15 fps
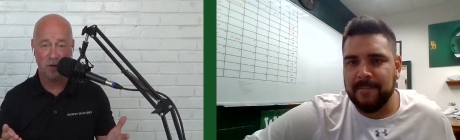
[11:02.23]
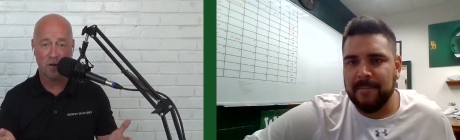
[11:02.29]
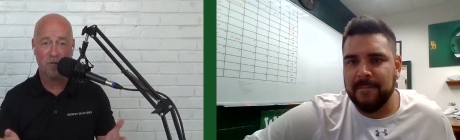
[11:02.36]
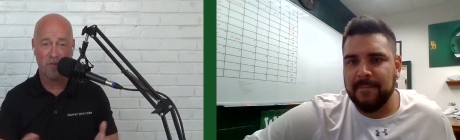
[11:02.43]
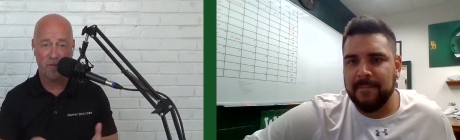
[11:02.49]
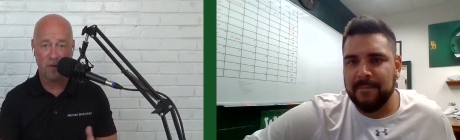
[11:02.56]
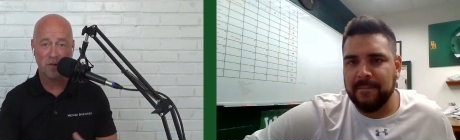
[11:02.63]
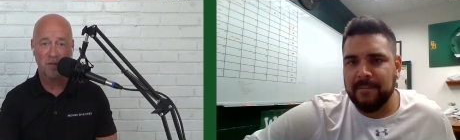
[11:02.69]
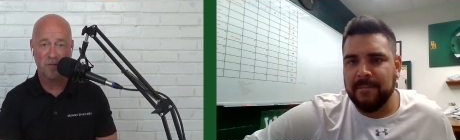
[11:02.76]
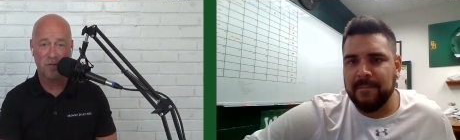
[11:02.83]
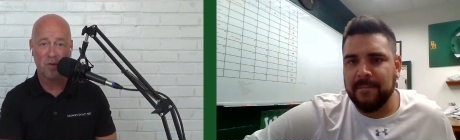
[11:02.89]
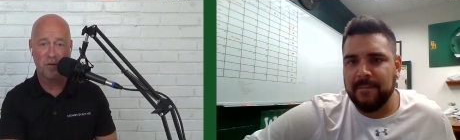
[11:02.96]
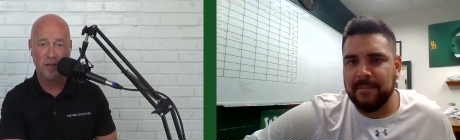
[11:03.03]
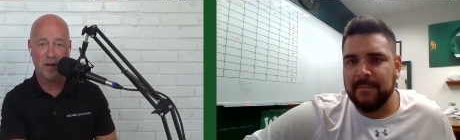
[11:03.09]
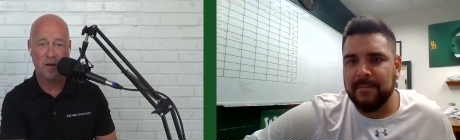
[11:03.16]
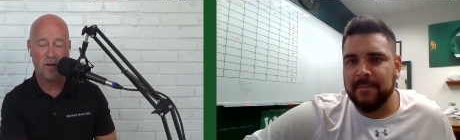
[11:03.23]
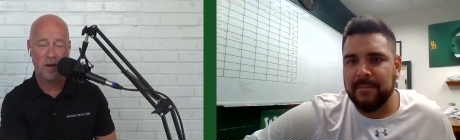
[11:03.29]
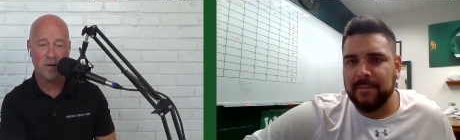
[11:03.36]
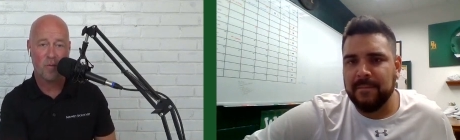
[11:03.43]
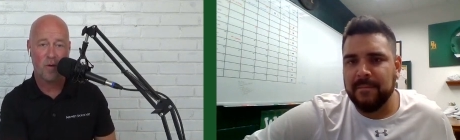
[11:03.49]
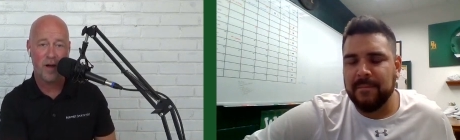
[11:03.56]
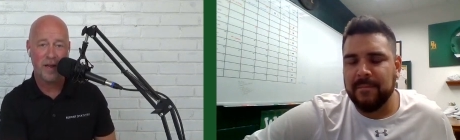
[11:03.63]
Speaker 1: your first full year
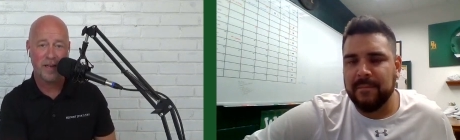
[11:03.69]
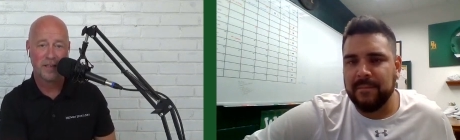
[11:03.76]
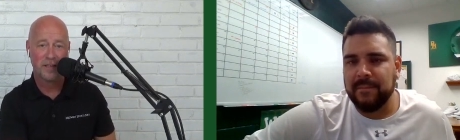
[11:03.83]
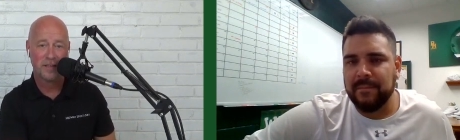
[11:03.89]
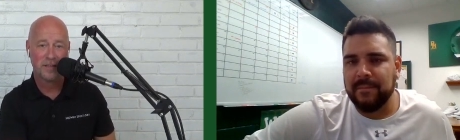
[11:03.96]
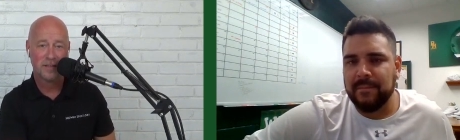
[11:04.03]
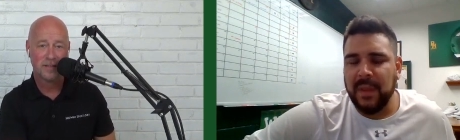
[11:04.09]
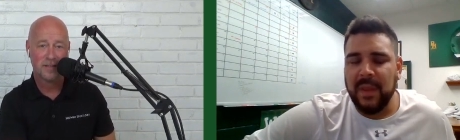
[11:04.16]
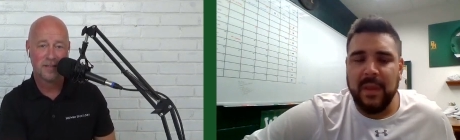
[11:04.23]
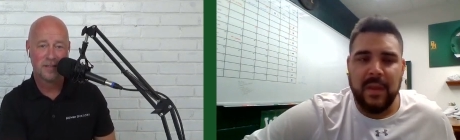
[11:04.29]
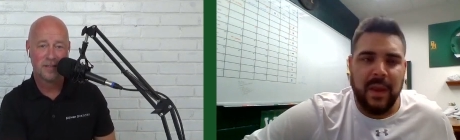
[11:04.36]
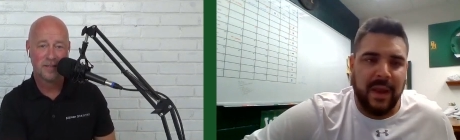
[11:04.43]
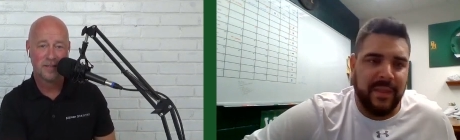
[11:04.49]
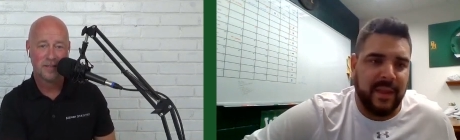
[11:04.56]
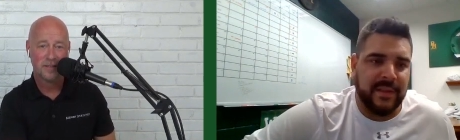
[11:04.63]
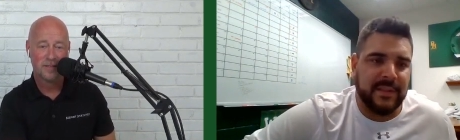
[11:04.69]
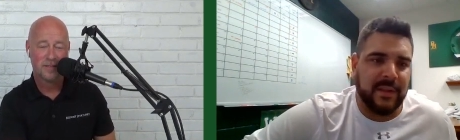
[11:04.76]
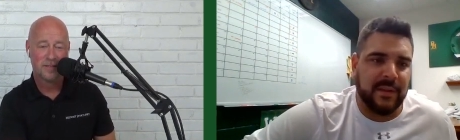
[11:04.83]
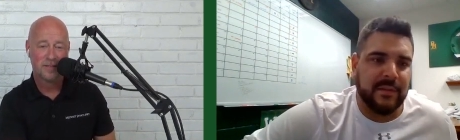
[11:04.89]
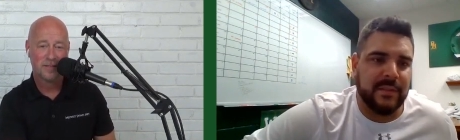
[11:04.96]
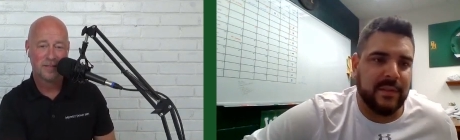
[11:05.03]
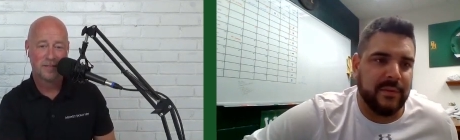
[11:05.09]
underway.
Speaker 2: I think
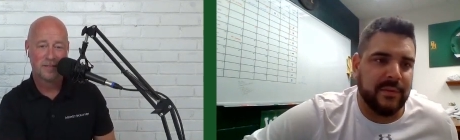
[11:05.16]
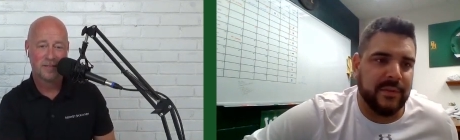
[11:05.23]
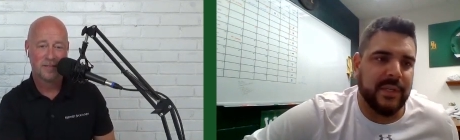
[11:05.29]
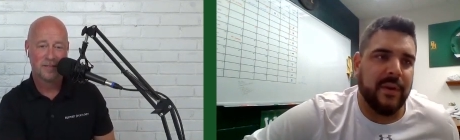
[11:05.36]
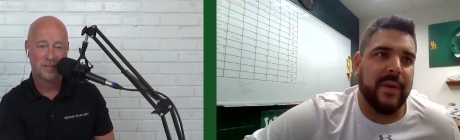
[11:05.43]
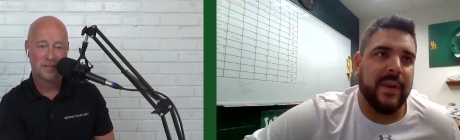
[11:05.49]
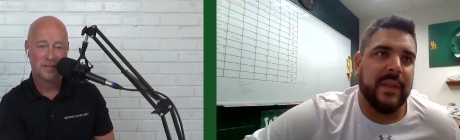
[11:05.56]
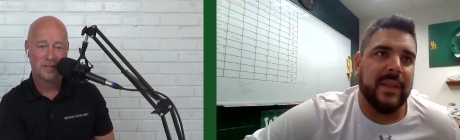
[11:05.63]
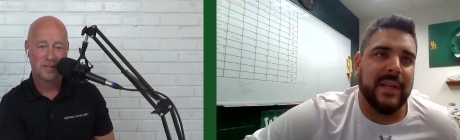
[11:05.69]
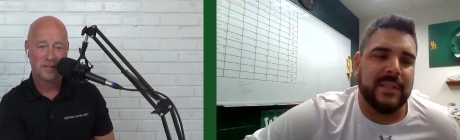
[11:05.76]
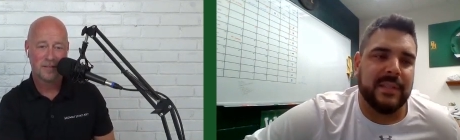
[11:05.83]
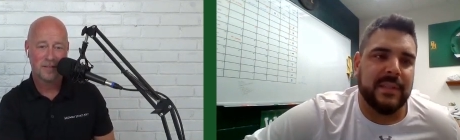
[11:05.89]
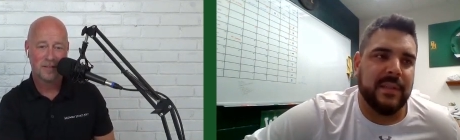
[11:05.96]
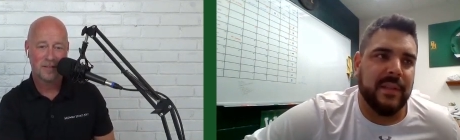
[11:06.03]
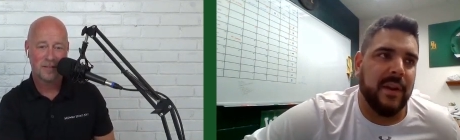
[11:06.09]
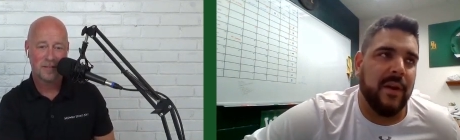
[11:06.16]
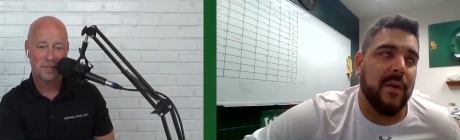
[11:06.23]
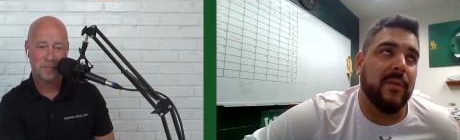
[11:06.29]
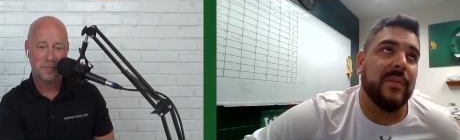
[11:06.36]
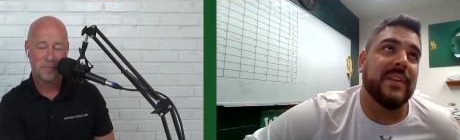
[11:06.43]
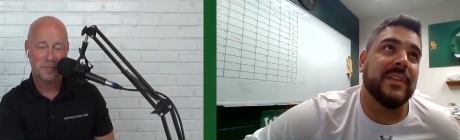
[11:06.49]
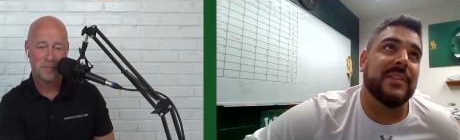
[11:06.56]
so, too, Joey, and that's,
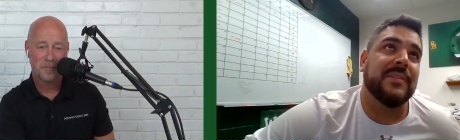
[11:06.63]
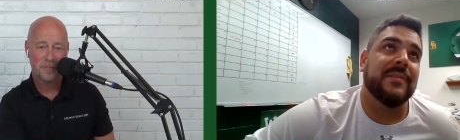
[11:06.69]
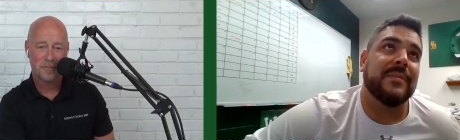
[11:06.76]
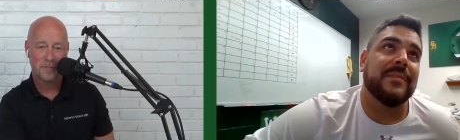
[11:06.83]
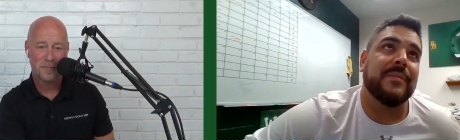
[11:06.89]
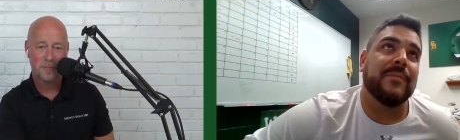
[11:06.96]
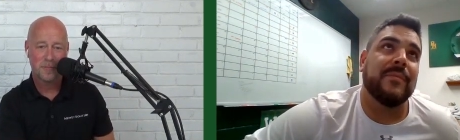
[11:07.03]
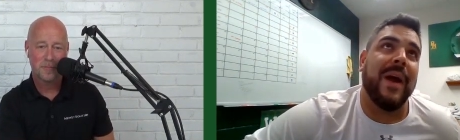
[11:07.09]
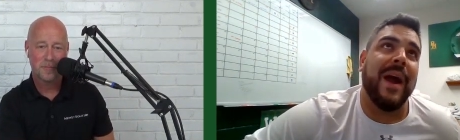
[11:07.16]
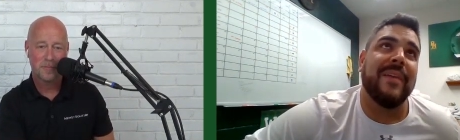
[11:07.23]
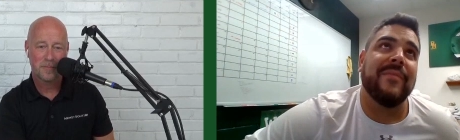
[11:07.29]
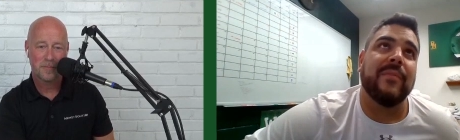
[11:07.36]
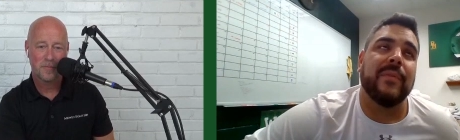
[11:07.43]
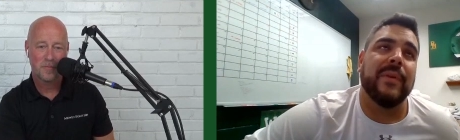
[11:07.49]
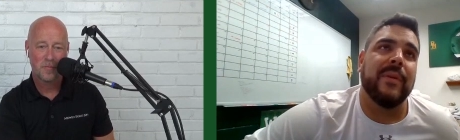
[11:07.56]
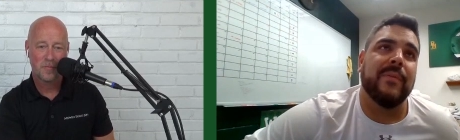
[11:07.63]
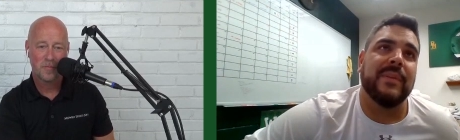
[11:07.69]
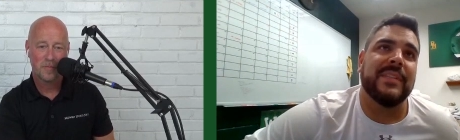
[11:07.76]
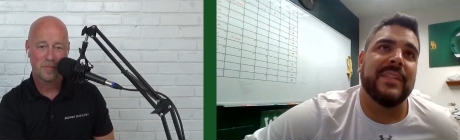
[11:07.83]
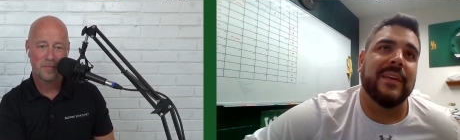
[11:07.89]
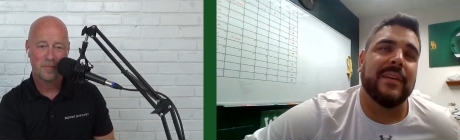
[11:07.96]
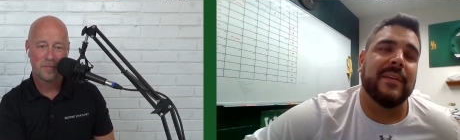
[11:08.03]
this rivalry
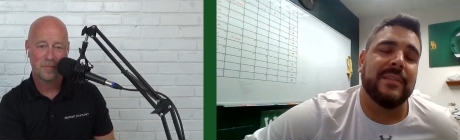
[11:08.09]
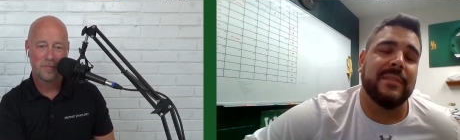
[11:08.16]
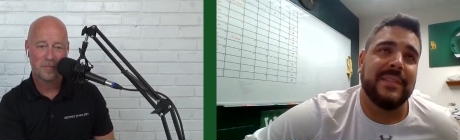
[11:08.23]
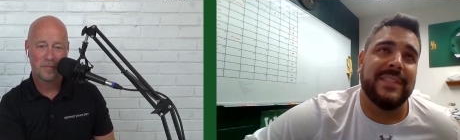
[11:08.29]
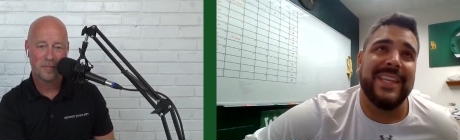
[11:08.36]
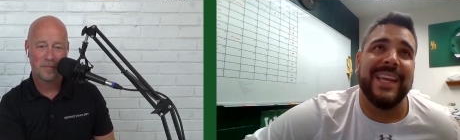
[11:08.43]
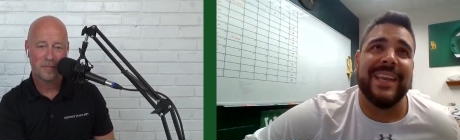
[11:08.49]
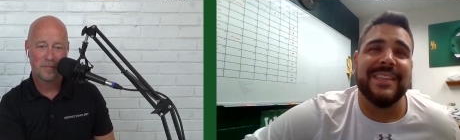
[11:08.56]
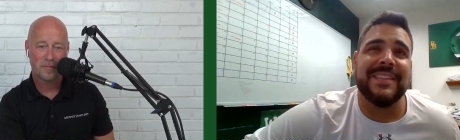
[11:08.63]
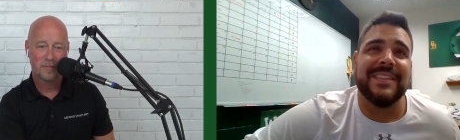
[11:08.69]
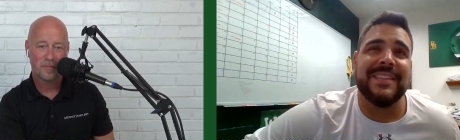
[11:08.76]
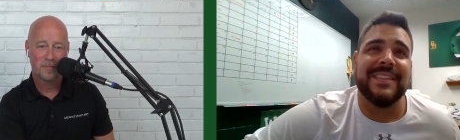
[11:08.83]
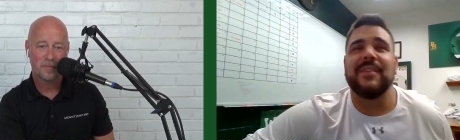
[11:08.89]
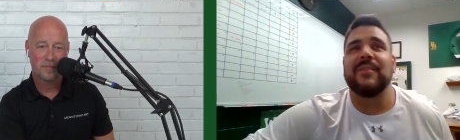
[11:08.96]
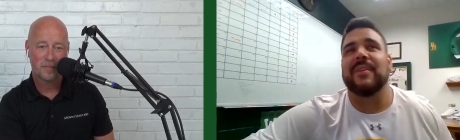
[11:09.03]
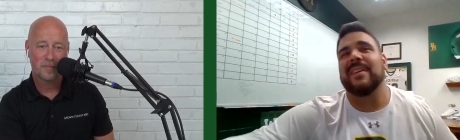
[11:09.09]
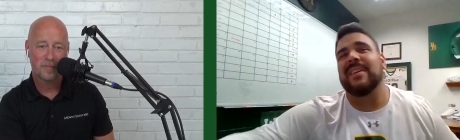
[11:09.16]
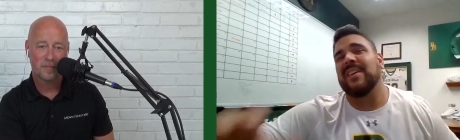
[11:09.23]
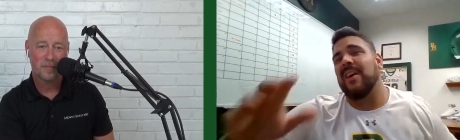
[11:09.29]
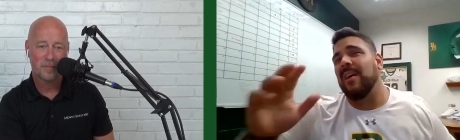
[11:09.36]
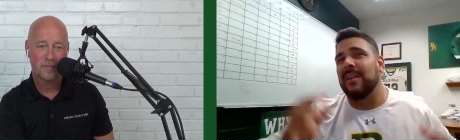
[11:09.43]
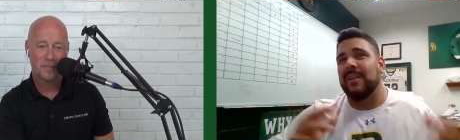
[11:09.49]
with Dickinson. You
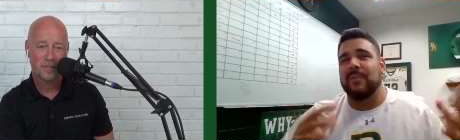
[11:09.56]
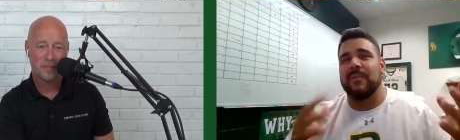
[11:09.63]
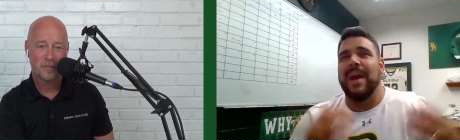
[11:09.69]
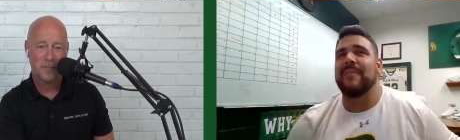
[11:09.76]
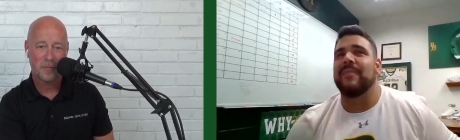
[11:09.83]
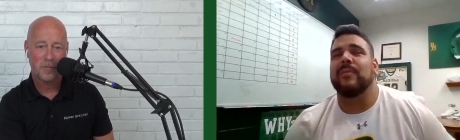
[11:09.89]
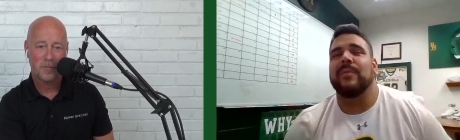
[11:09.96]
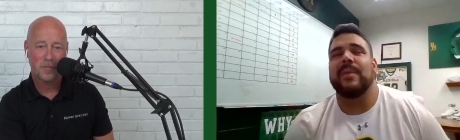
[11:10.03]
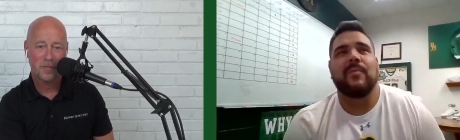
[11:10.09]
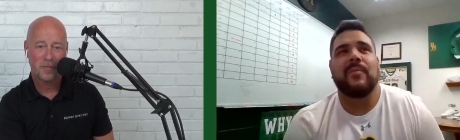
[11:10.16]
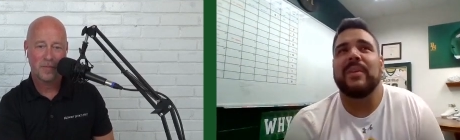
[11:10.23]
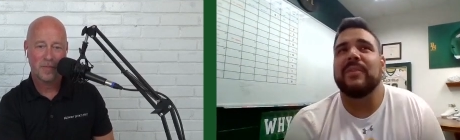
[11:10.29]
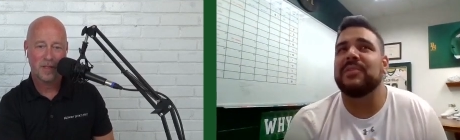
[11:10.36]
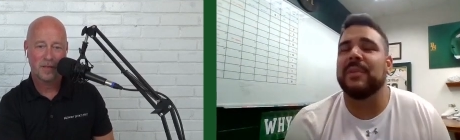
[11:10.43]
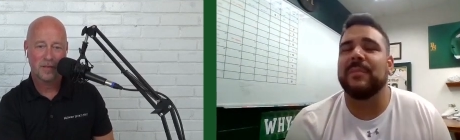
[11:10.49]
can call it a rivalry. We